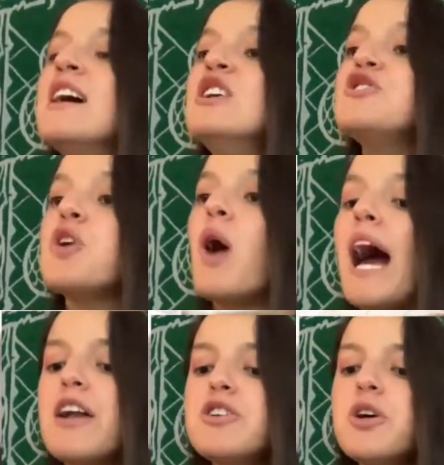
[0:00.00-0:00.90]
So
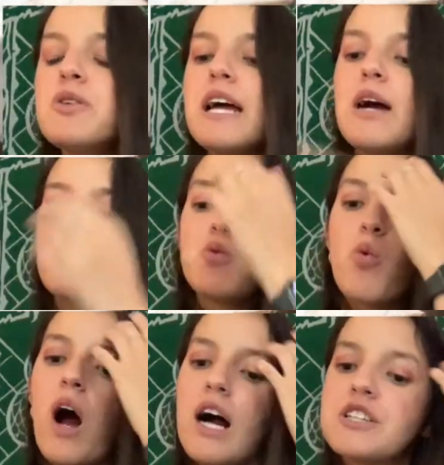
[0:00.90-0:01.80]
I don't know that I would
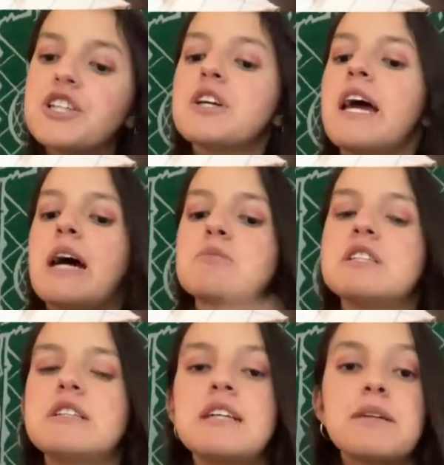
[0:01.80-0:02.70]
watch
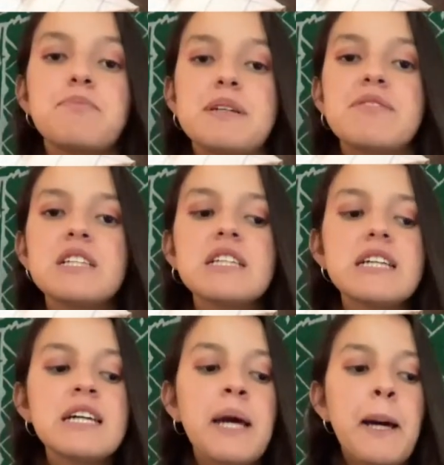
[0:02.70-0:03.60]
Hamilton like
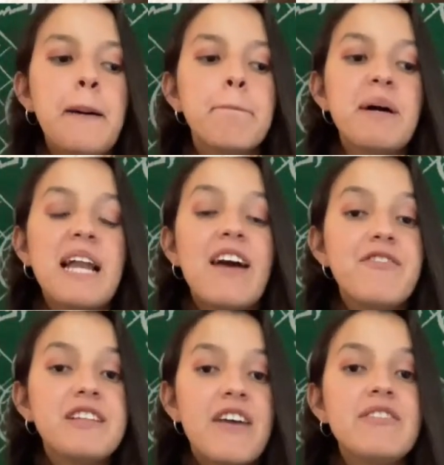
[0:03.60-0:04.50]
vividly, but
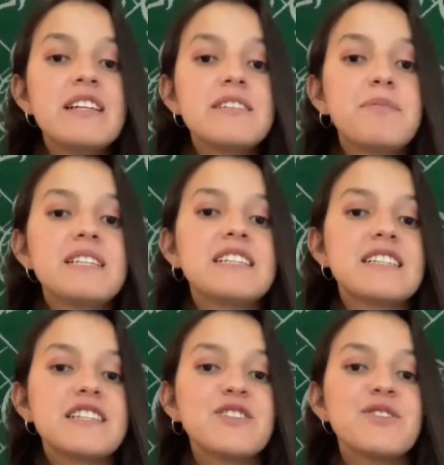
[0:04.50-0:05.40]
I've definitely been
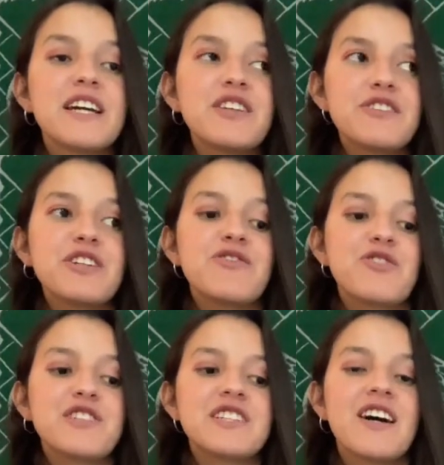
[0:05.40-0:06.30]
listening to like 3 or
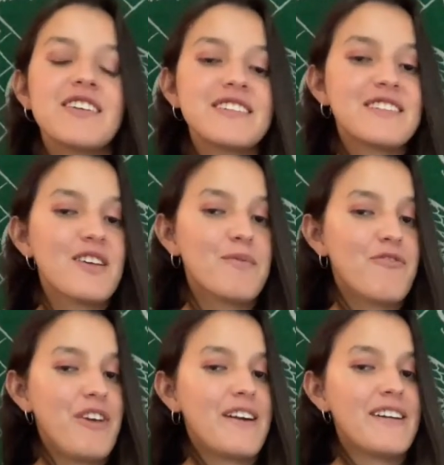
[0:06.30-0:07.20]
4 songs
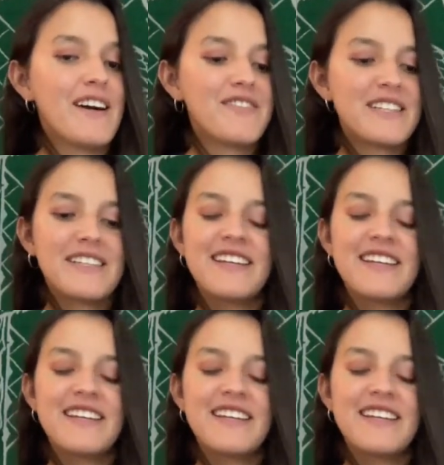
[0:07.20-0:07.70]
very often.